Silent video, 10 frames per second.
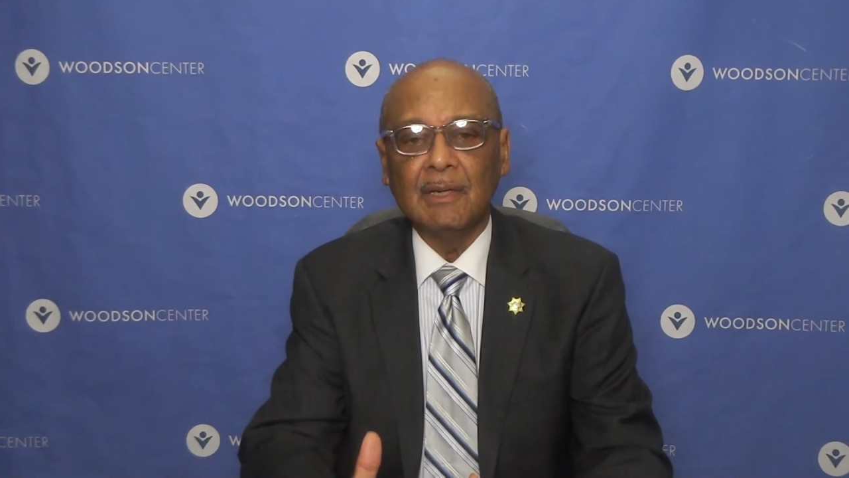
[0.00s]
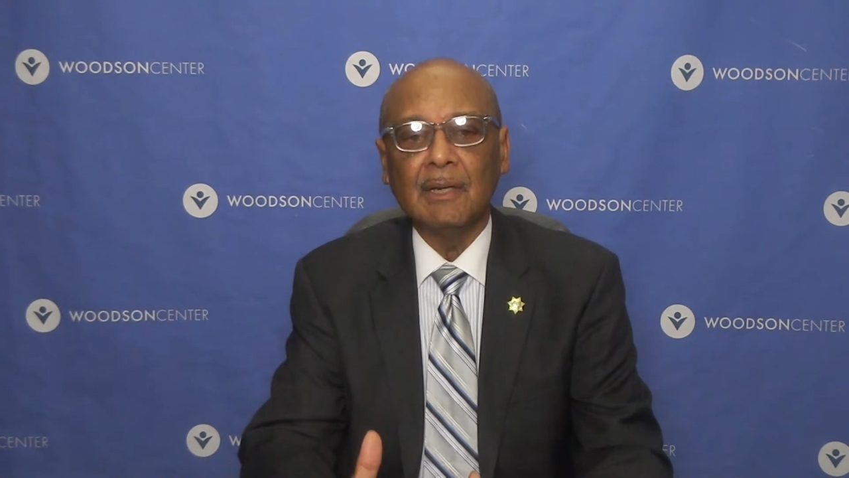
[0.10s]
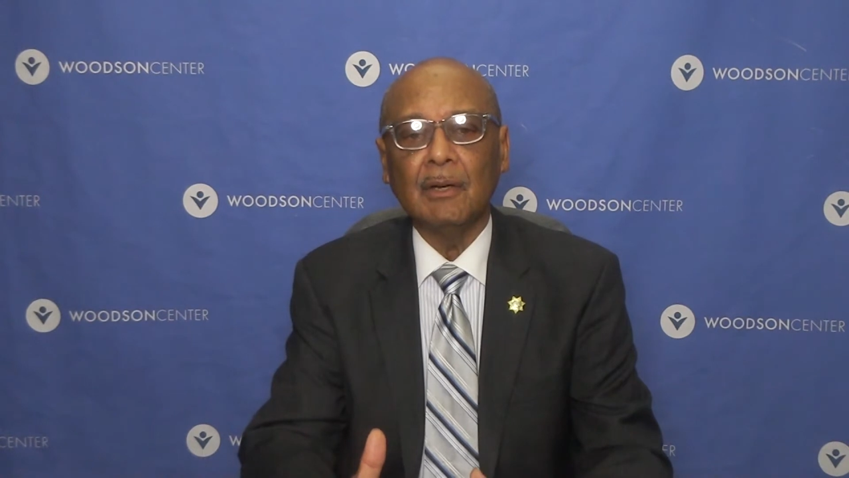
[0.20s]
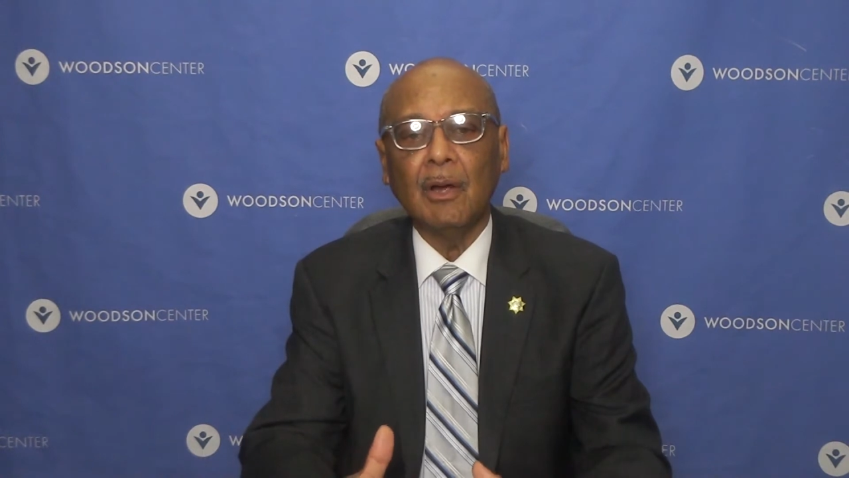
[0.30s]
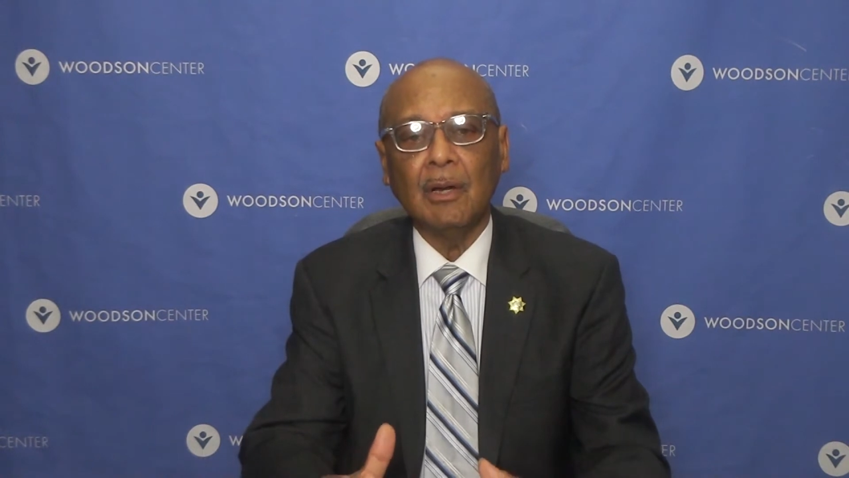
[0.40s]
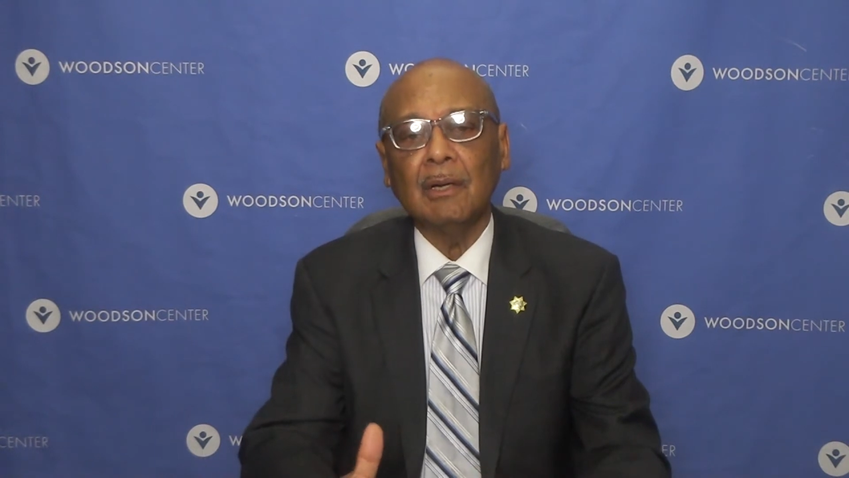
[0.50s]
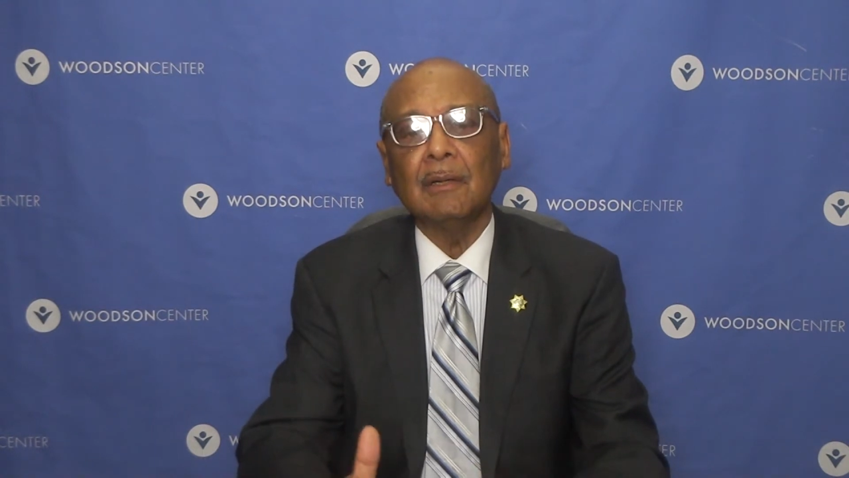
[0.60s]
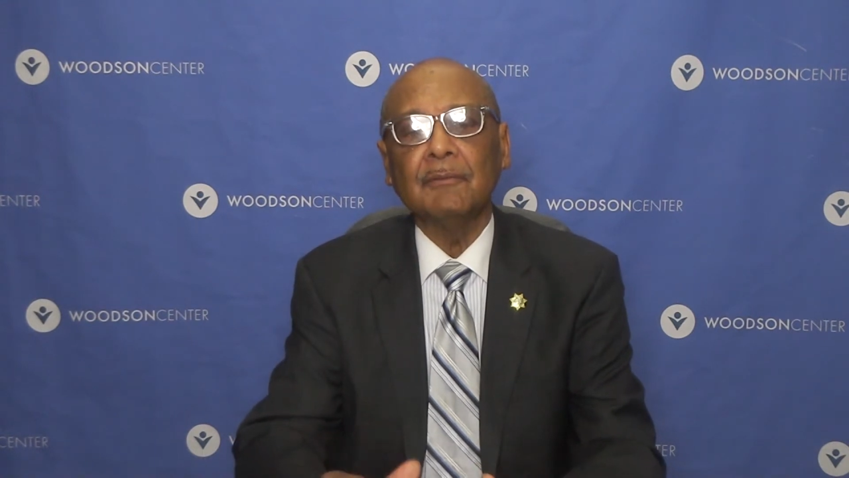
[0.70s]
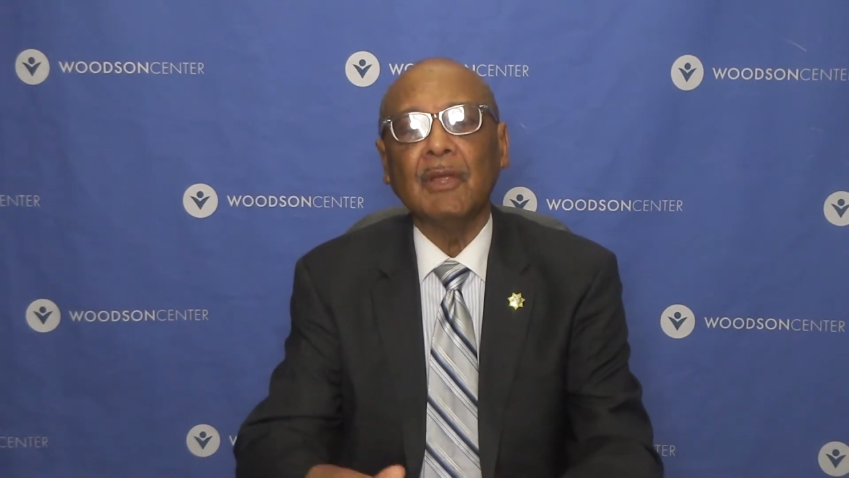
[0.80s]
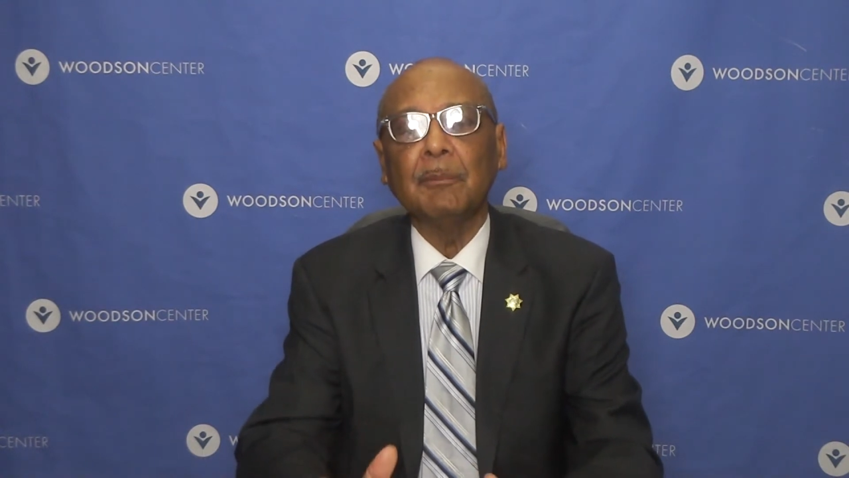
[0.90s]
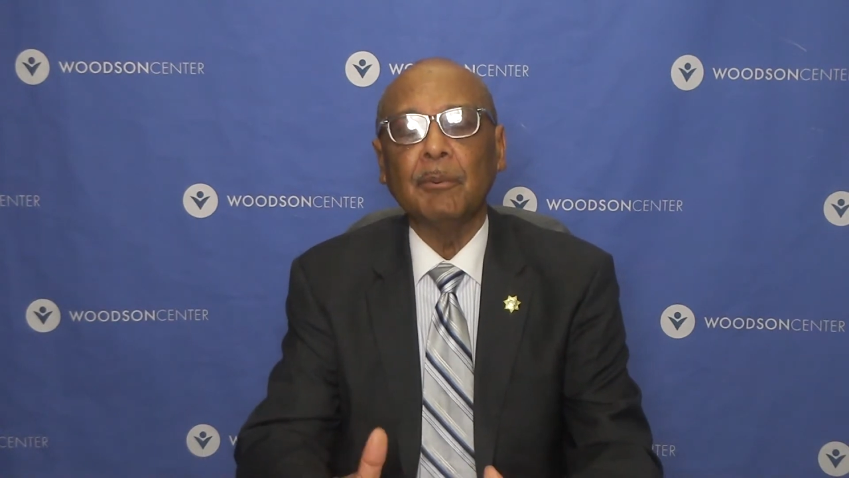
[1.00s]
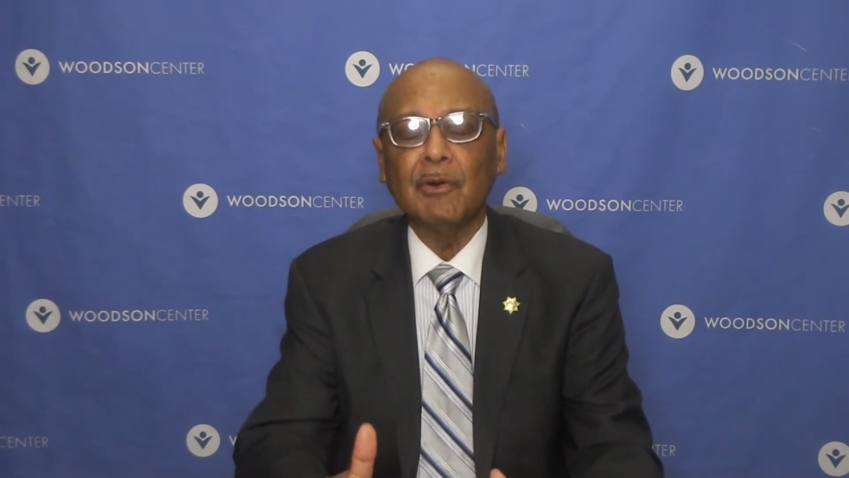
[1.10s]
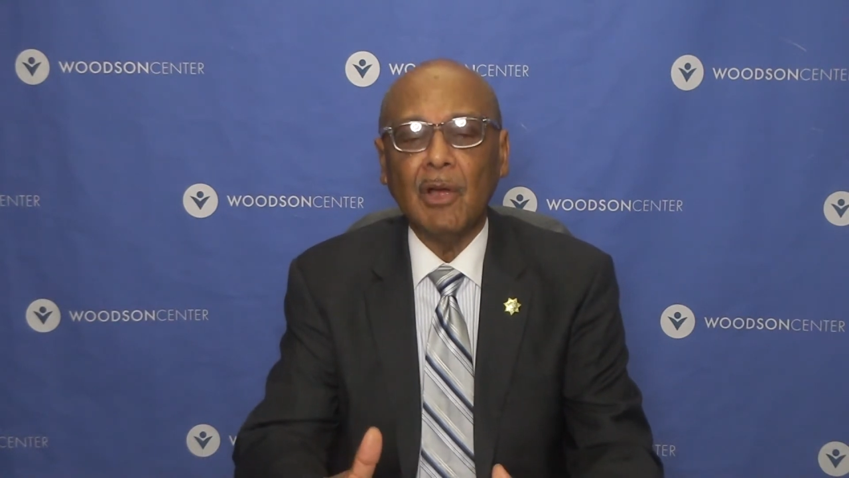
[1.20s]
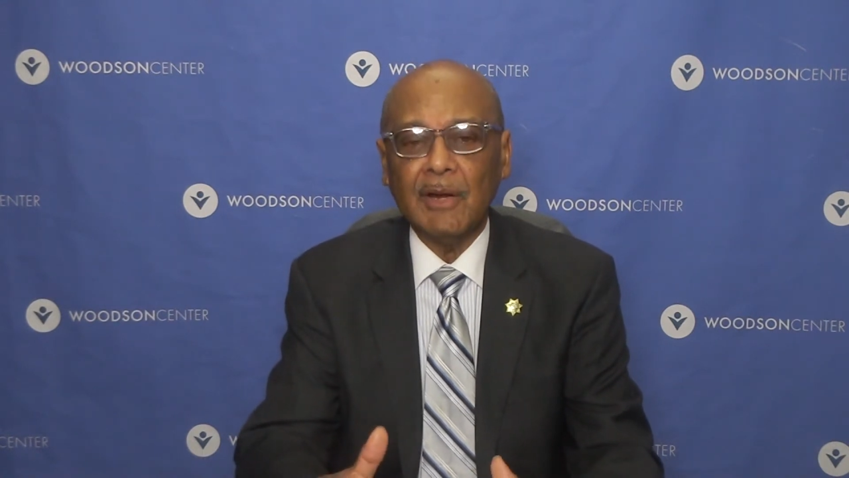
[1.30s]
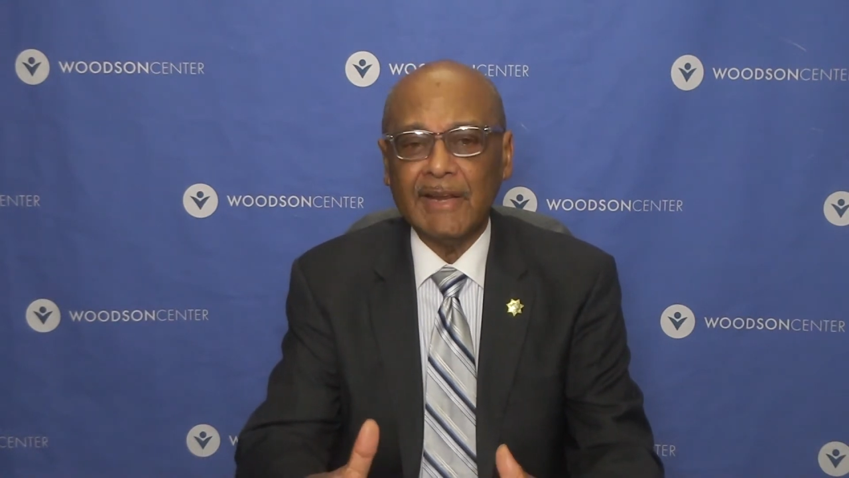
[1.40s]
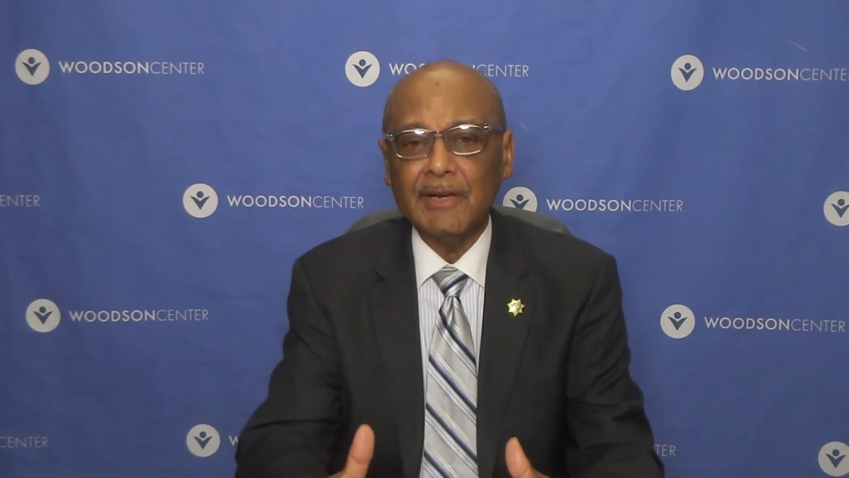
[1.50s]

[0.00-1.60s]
Bernard